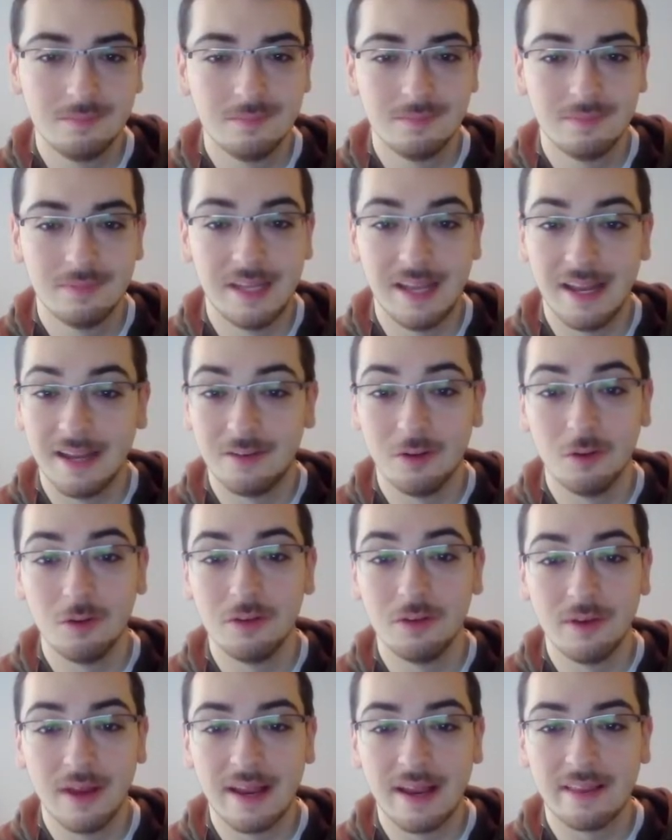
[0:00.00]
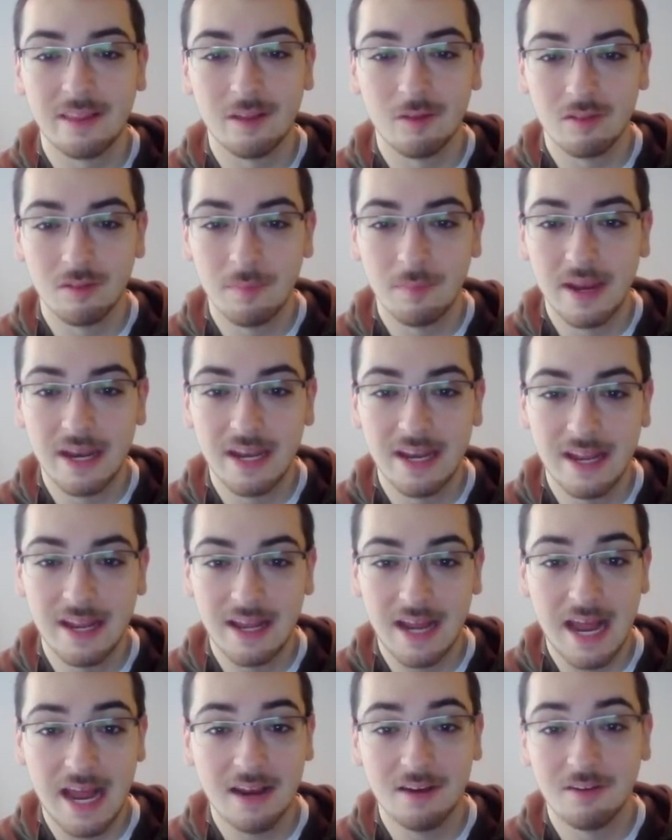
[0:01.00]
Yeah, I told you guys he was a
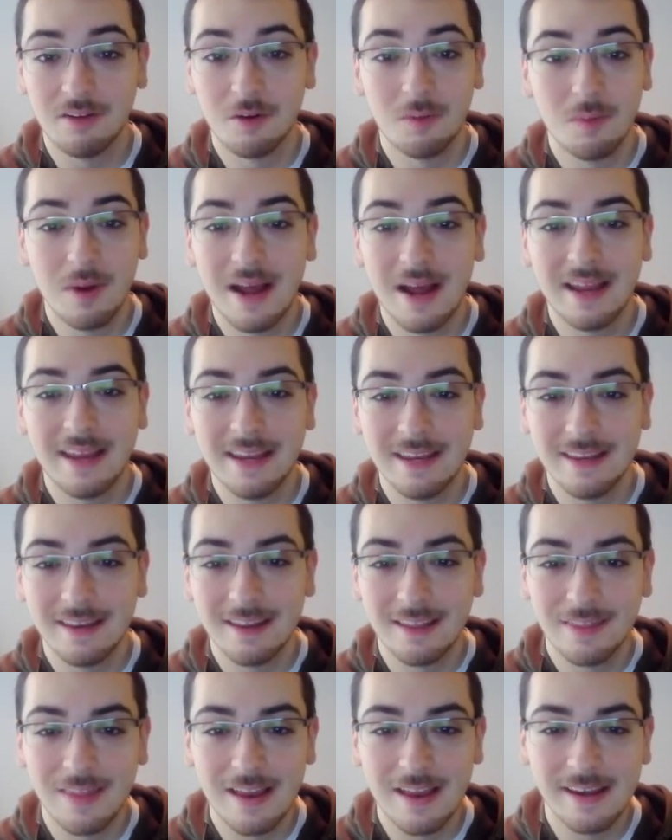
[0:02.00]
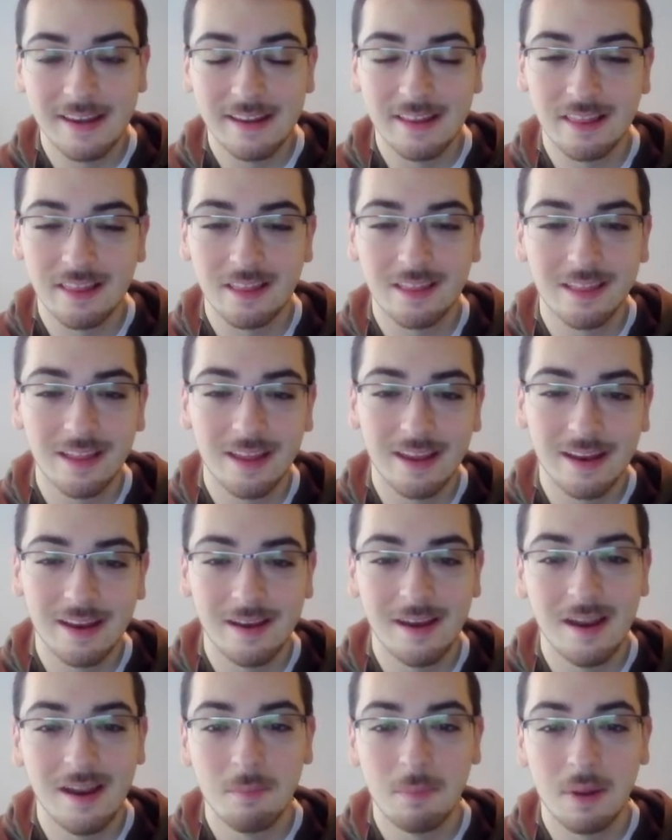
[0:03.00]
maniac. I don't know why he did that. He's
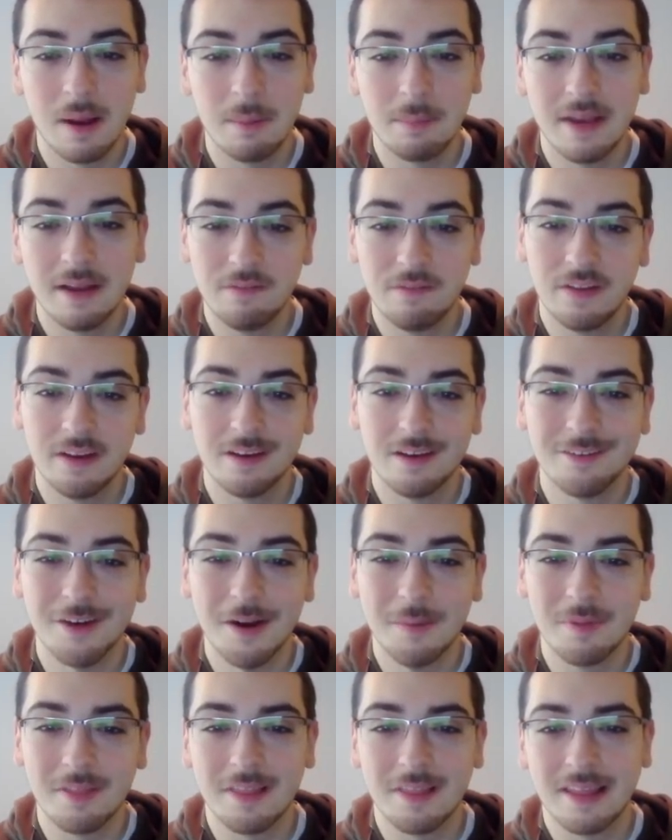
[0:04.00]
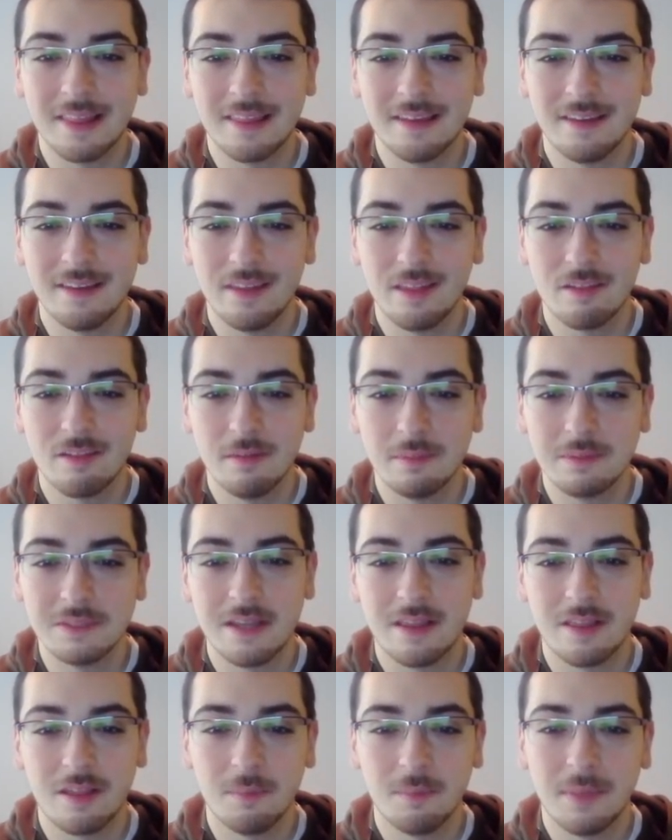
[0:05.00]
insane. But I'm definitely gonna drop his links in the
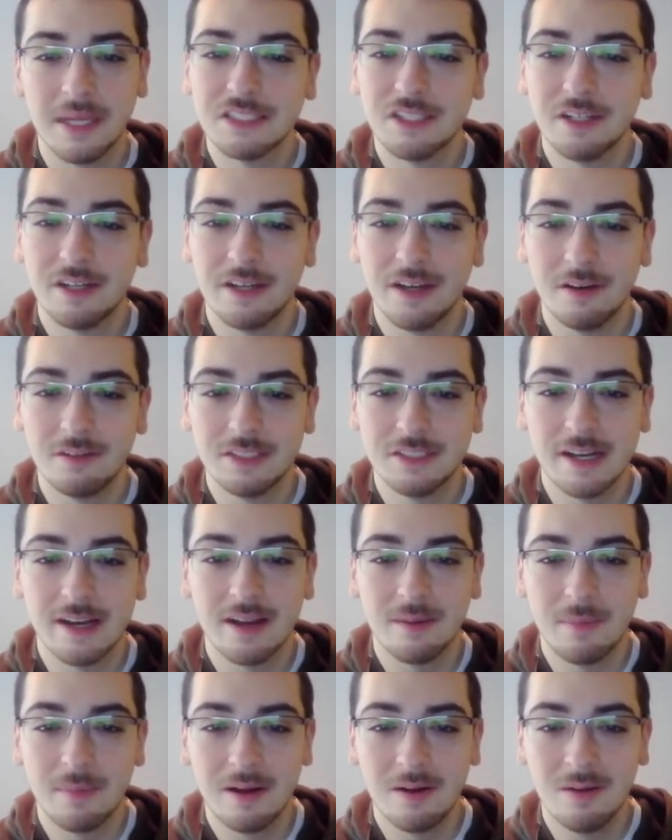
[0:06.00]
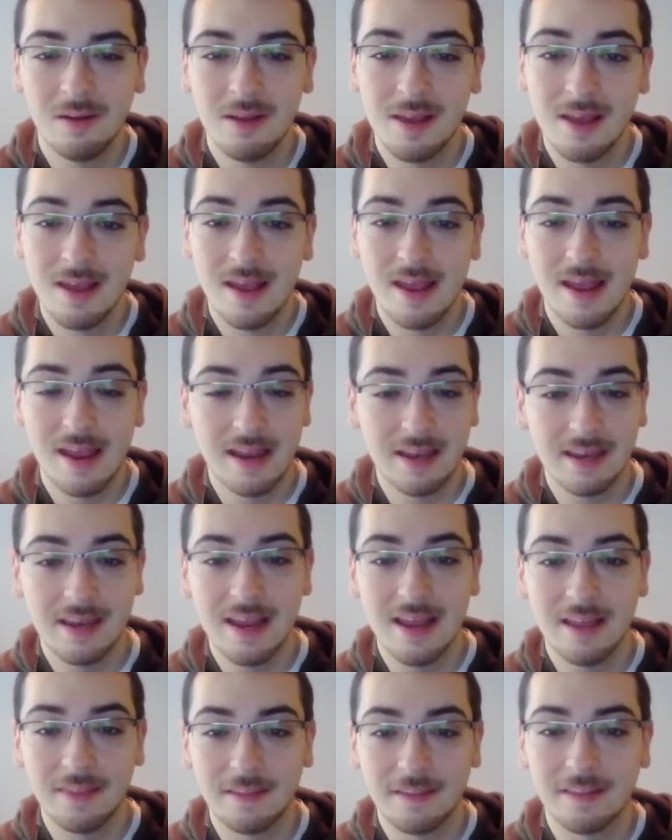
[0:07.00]
description, so make sure to go check him out. And
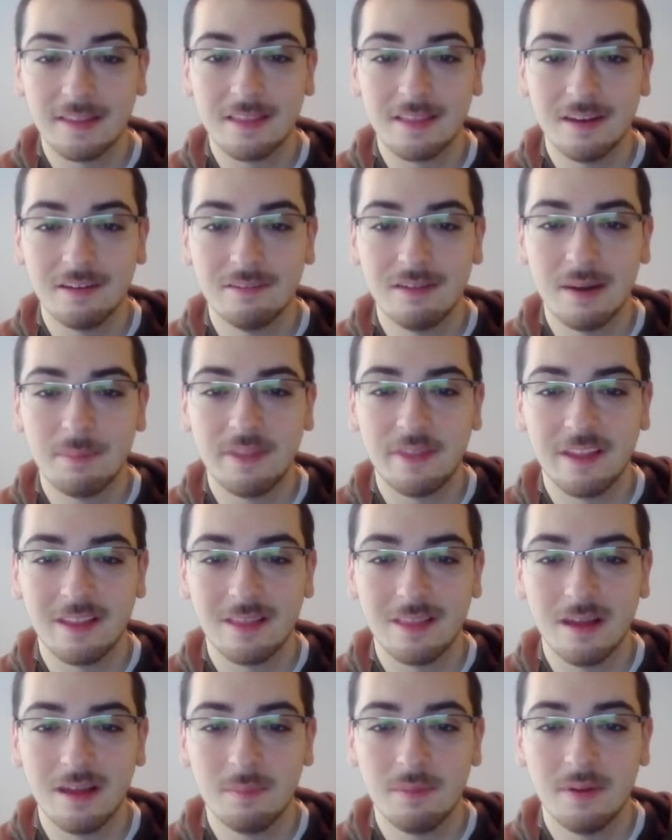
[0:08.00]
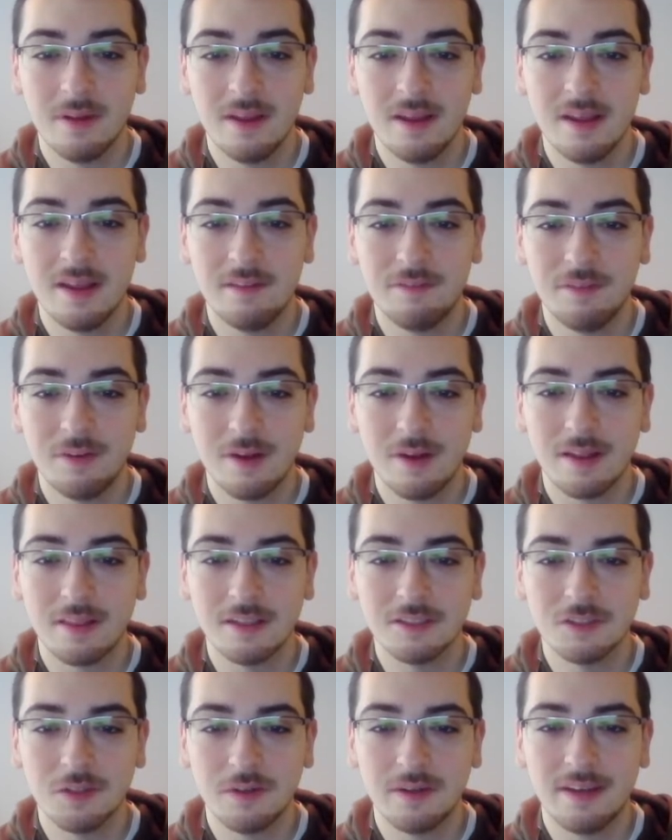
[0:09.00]
yeah, I think that's gonna wrap things up. If you guys
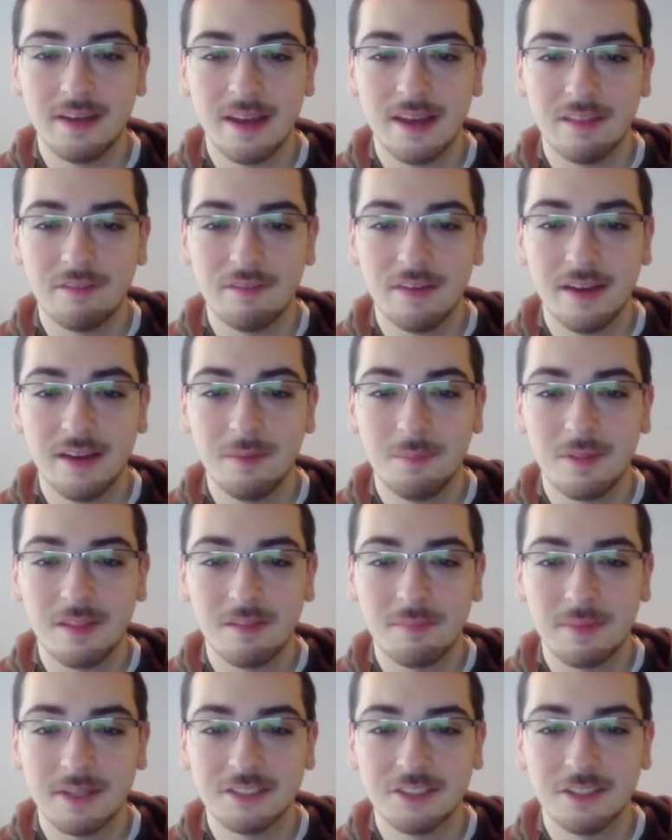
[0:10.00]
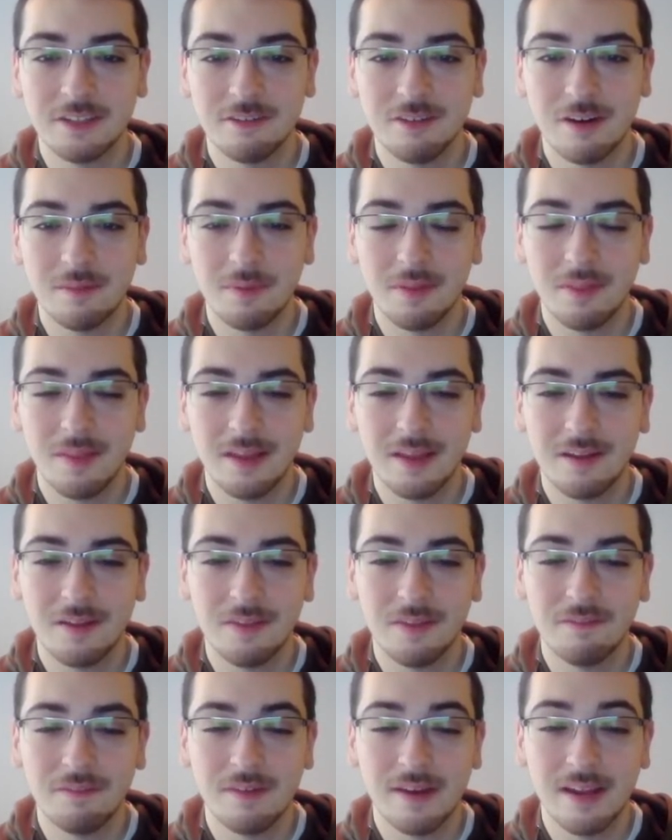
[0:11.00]
enjoyed today's video, please make sure to drop a like on
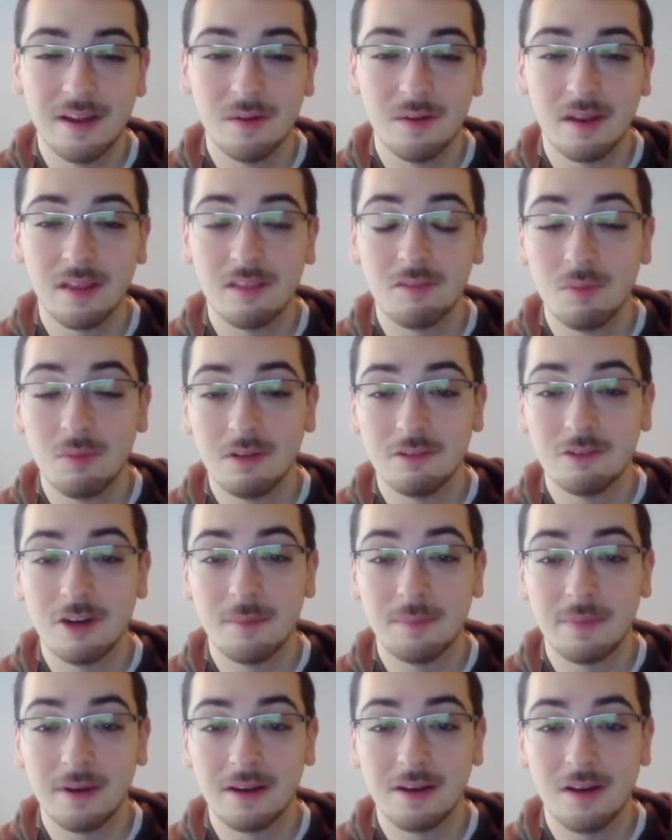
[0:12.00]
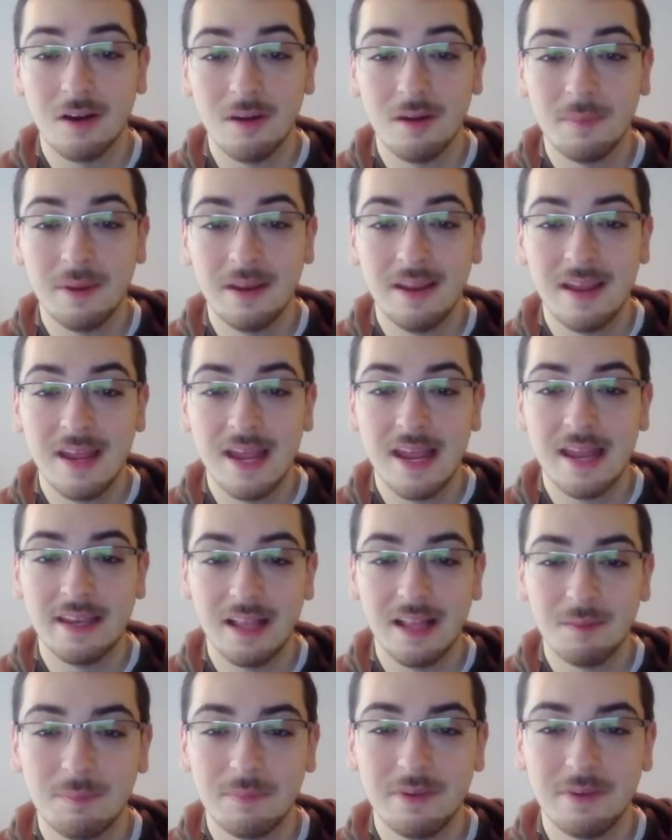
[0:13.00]
the video, as well dropping a comment and
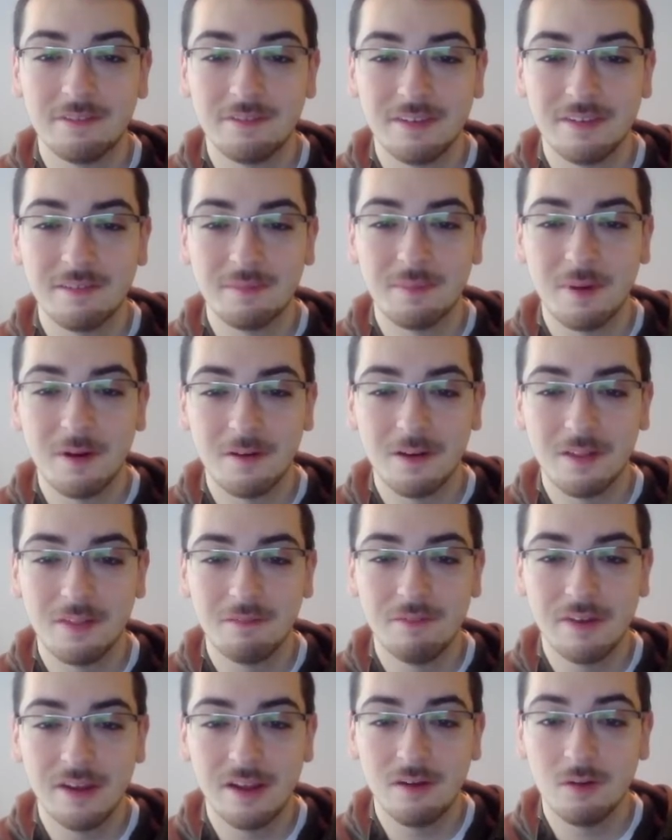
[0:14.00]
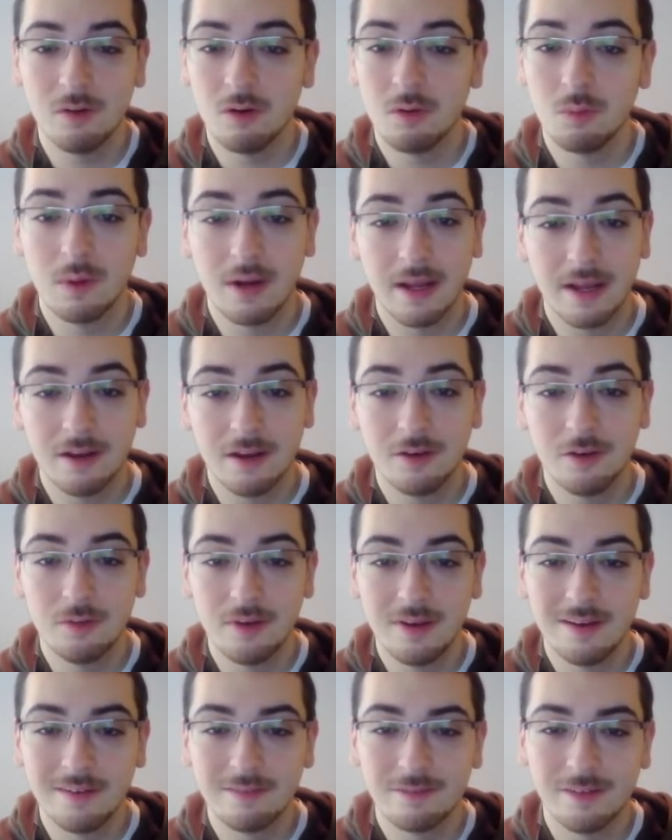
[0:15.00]
telling favorite part of the video or what I could do
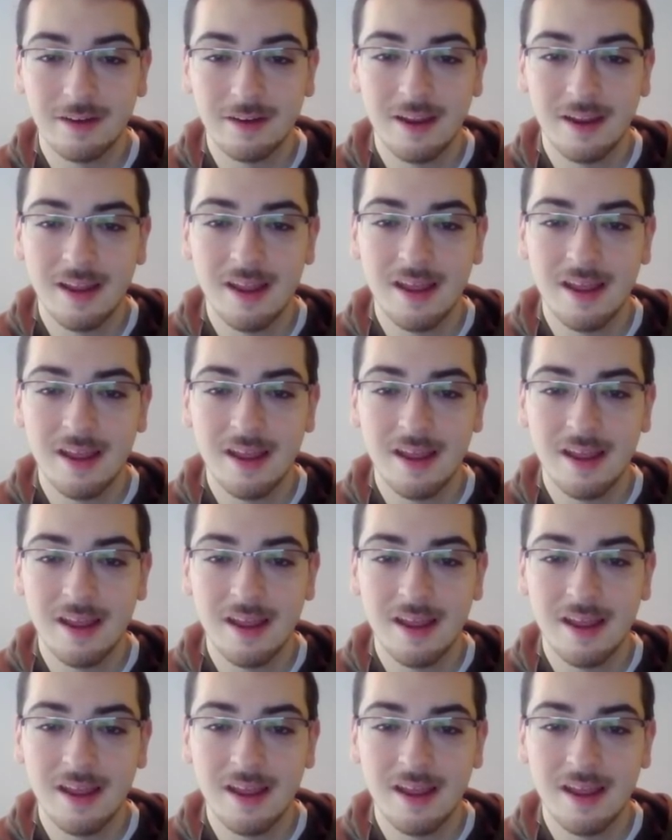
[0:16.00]
different.